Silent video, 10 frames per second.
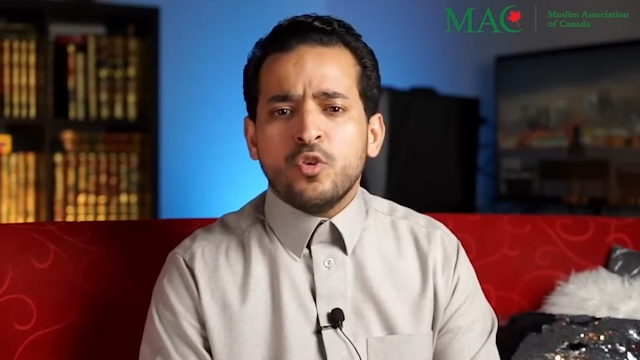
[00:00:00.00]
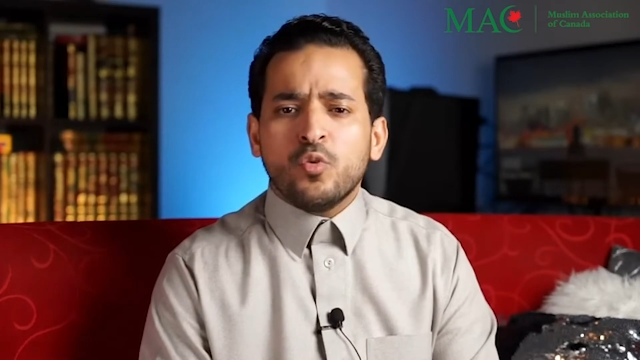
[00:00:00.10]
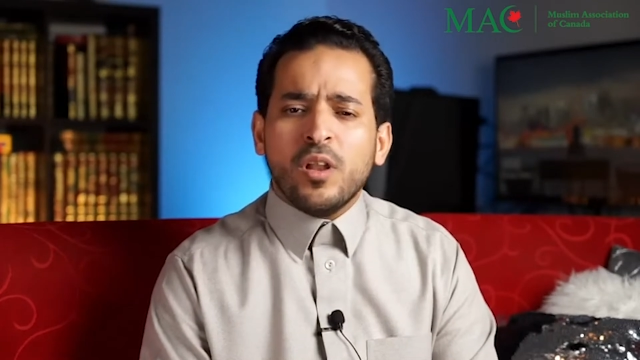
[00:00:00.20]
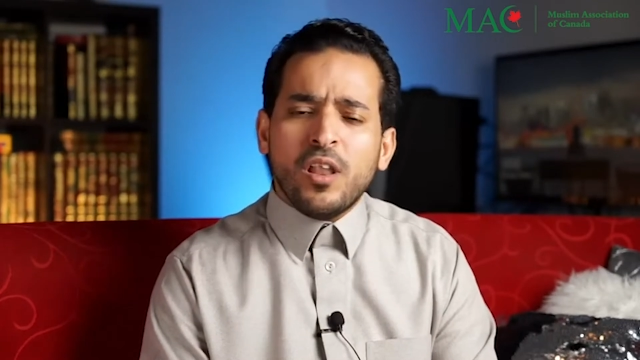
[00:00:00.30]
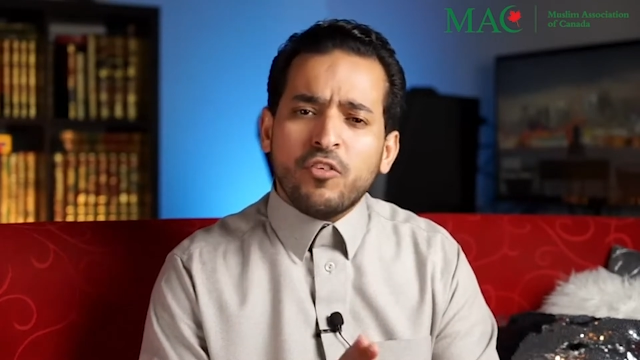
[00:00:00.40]

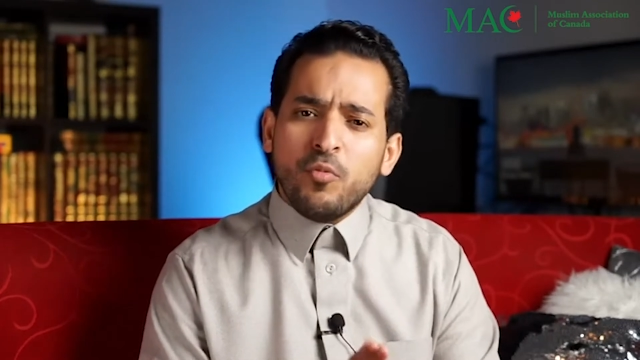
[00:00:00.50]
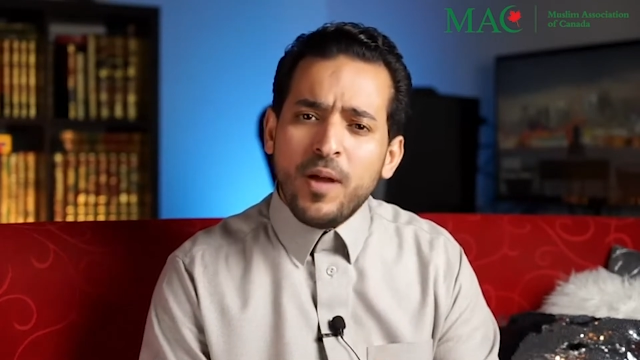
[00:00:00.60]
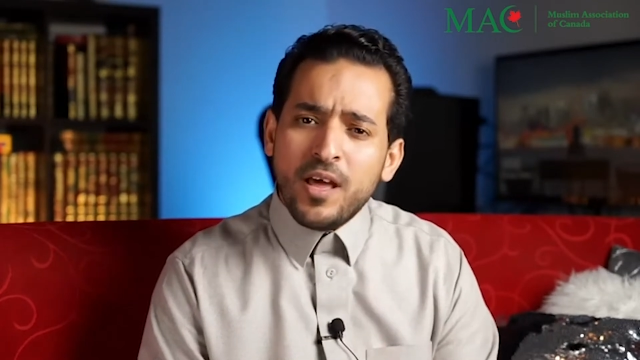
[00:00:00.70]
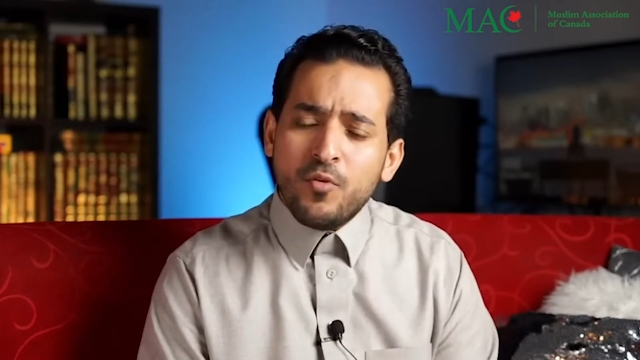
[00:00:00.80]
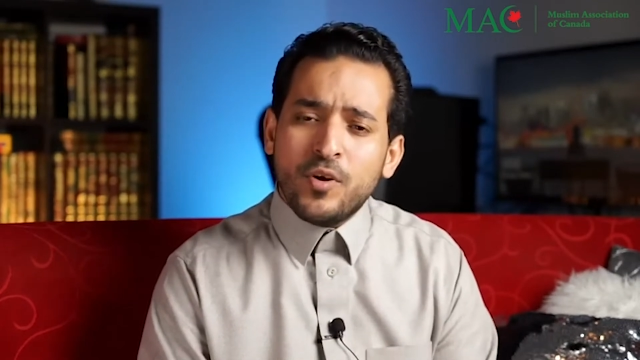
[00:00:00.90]
So Allah
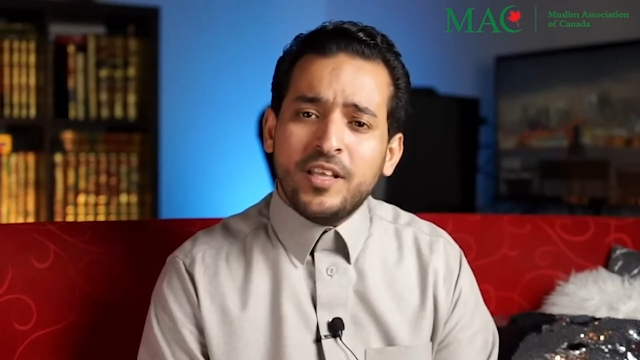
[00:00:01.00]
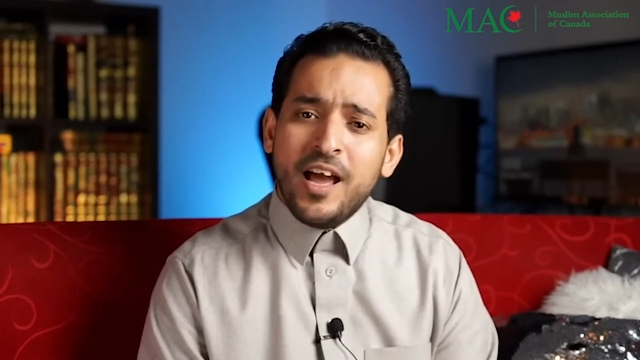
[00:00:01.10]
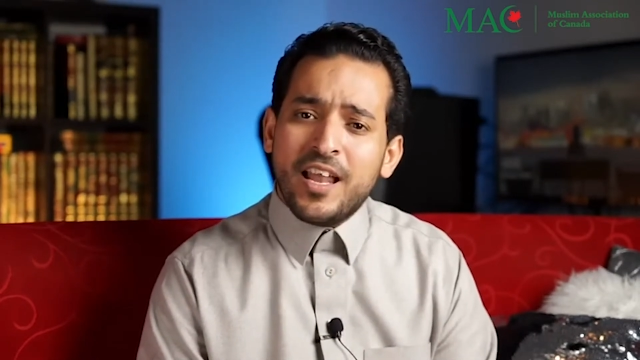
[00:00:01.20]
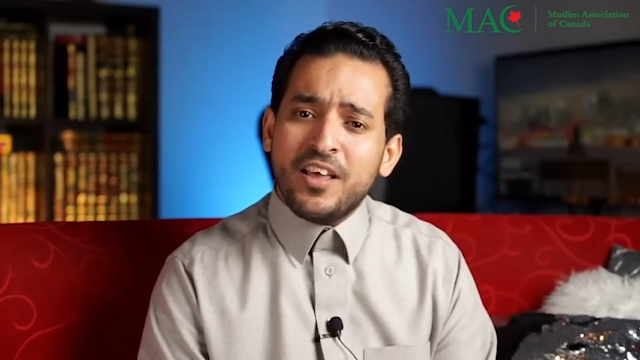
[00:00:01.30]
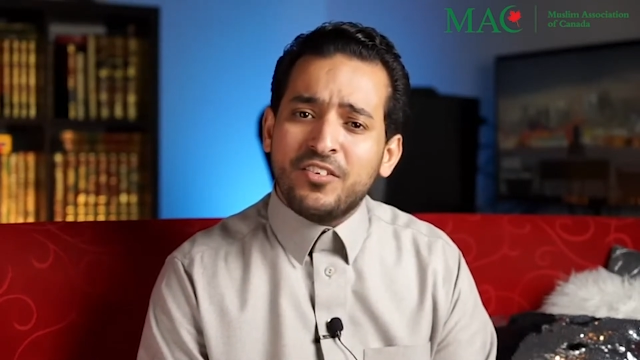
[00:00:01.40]
subhanahu wa
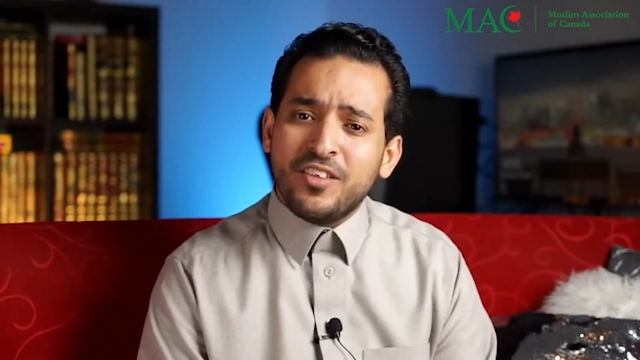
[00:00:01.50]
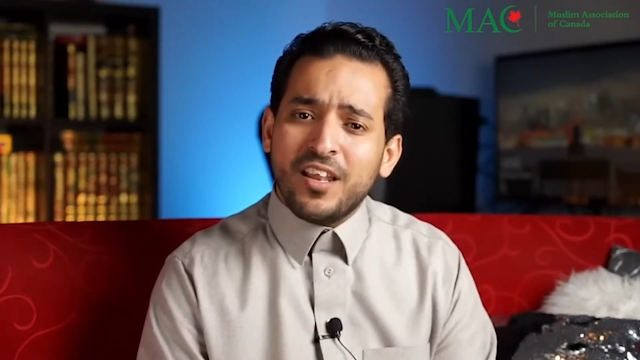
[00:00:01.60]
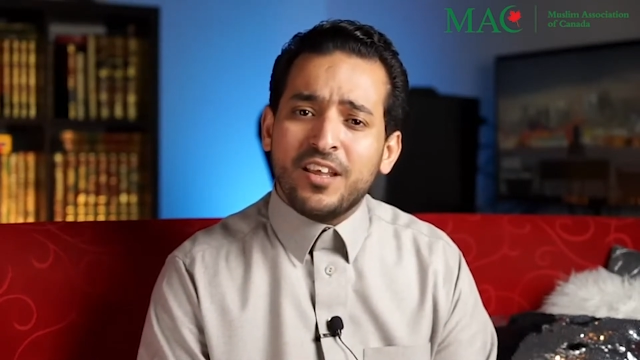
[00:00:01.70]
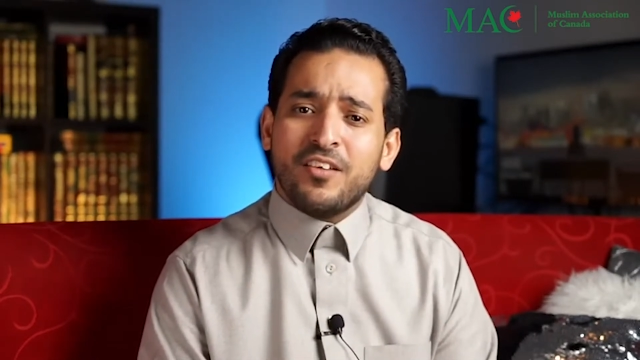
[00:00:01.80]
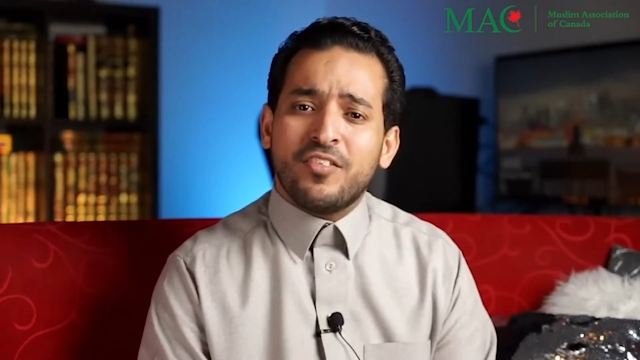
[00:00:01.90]
ta'ala is
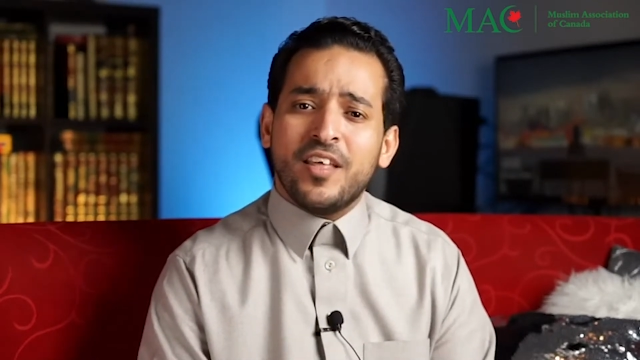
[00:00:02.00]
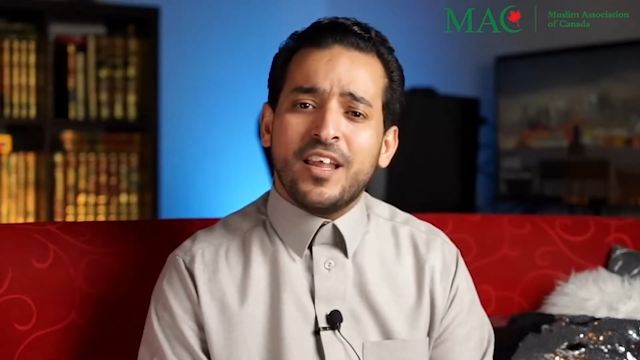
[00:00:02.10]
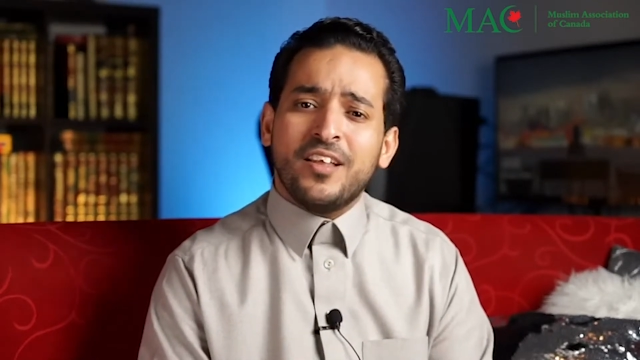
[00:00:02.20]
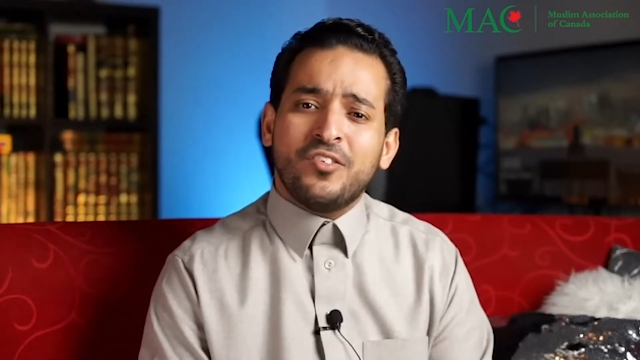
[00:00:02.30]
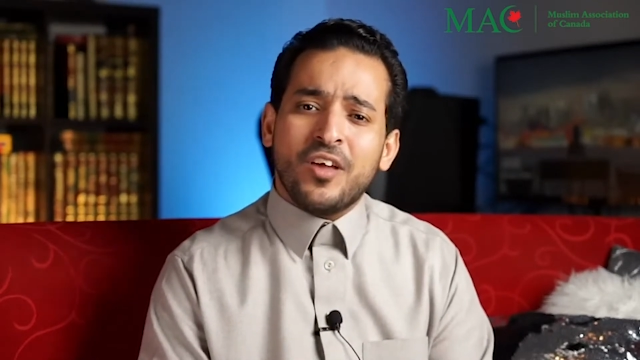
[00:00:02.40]
telling us that
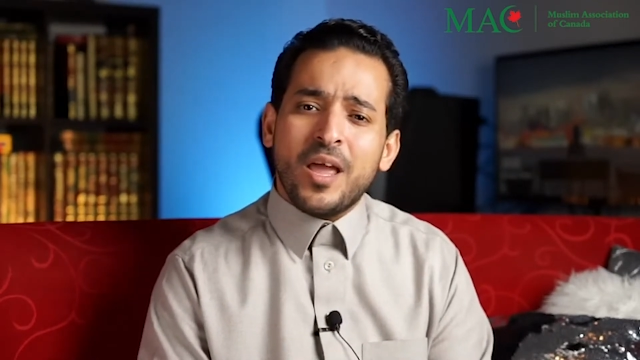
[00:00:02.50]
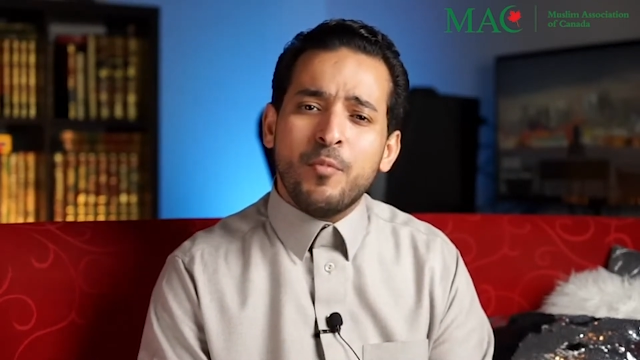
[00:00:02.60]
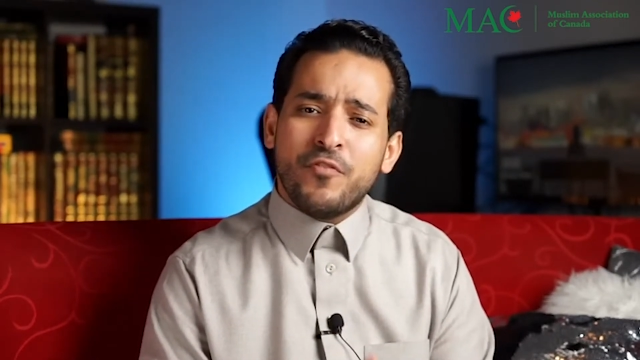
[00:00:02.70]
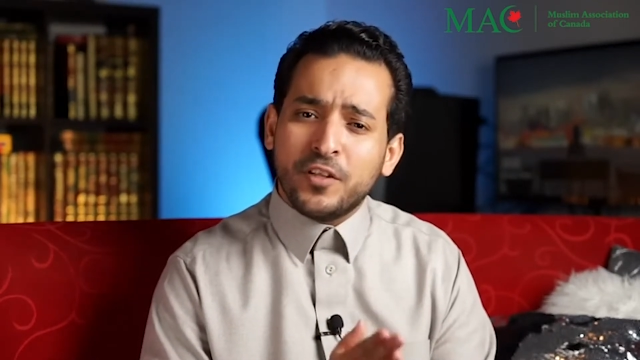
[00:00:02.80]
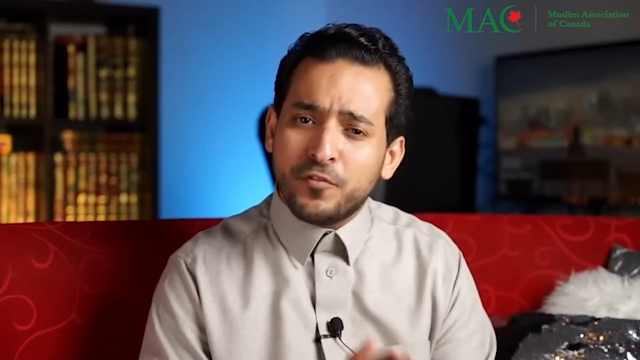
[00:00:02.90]
at
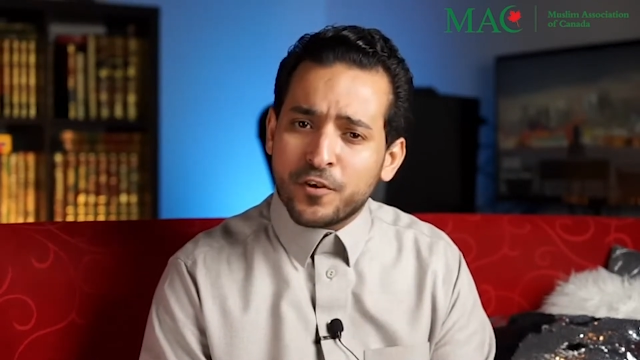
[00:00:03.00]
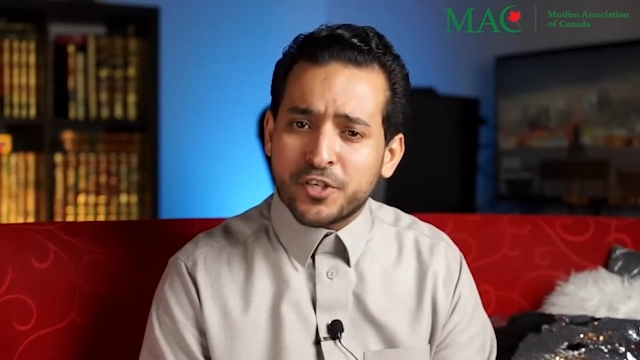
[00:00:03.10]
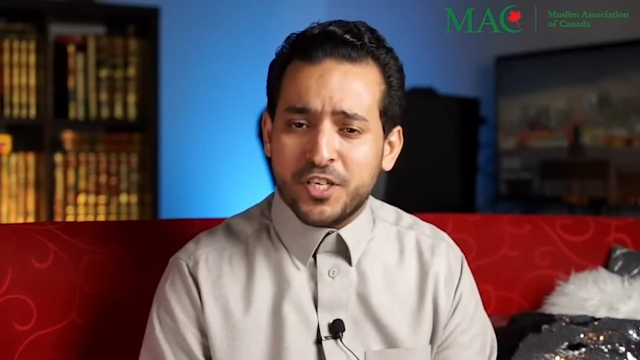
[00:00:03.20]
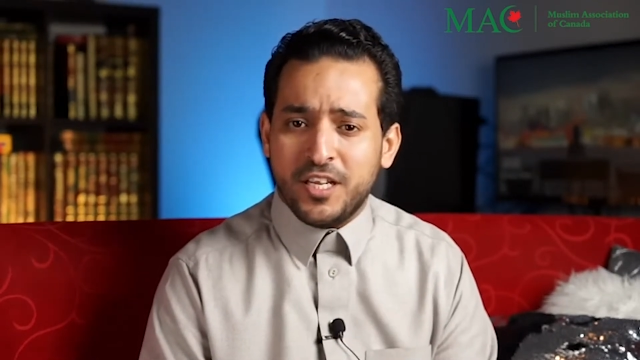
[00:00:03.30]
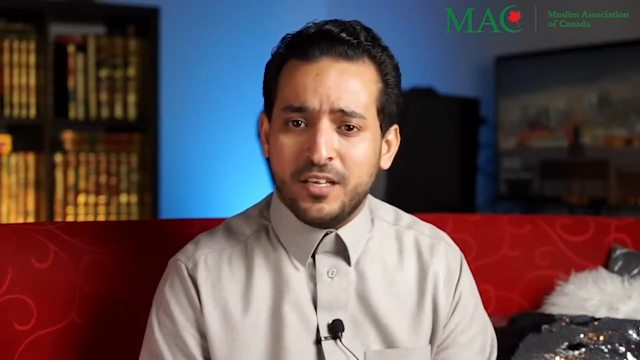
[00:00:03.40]
time of
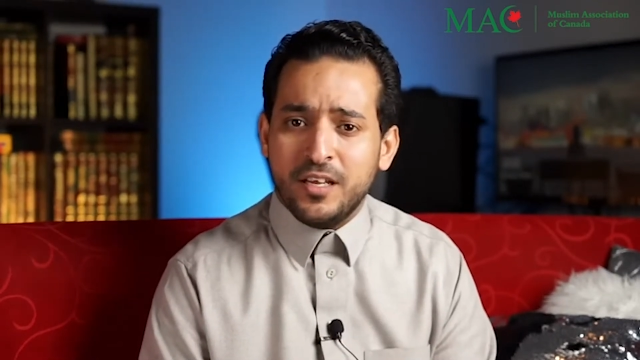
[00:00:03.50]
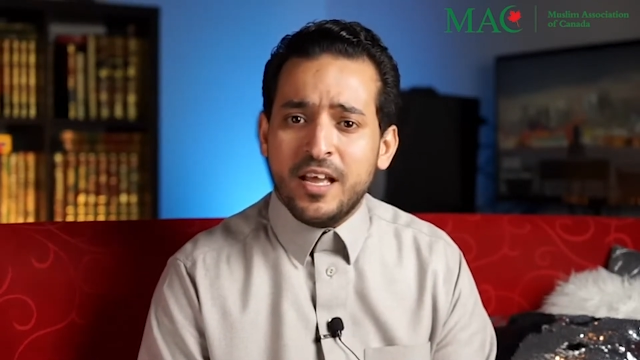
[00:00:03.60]
adversity,